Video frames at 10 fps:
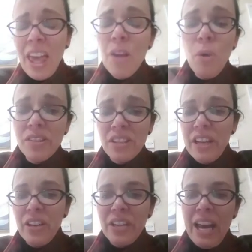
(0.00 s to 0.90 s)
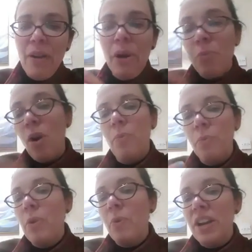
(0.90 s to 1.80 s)
and what's going on now and
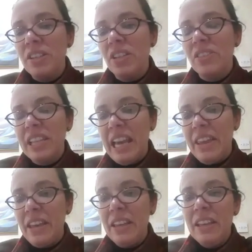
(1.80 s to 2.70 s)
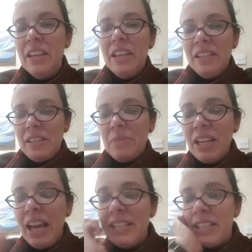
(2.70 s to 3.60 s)
what we worked on together. So I'm
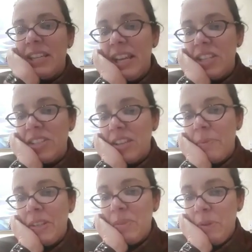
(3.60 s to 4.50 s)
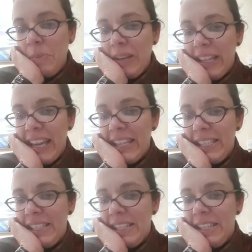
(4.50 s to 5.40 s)
delighted Nigel's coming to be my
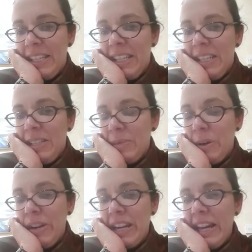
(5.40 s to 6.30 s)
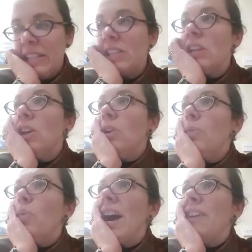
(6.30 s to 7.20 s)
guest tomorrow night,
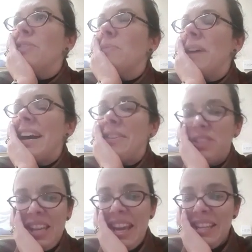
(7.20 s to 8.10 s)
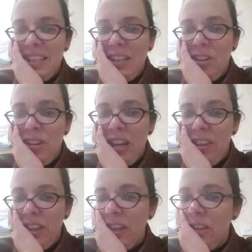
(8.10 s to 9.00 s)
round about 8 o'clock, I
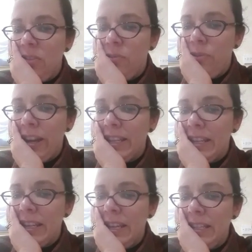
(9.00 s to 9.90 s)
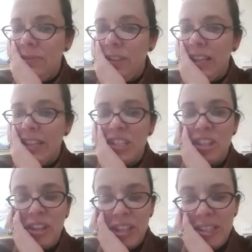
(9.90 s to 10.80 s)
think, on Friday night. If you'd like to
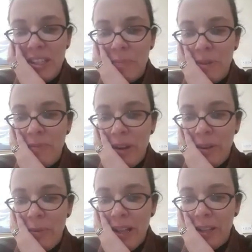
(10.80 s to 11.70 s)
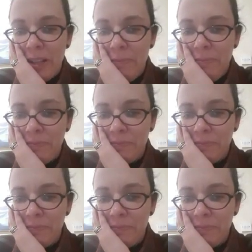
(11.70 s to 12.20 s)
join us, you'd be very welcome.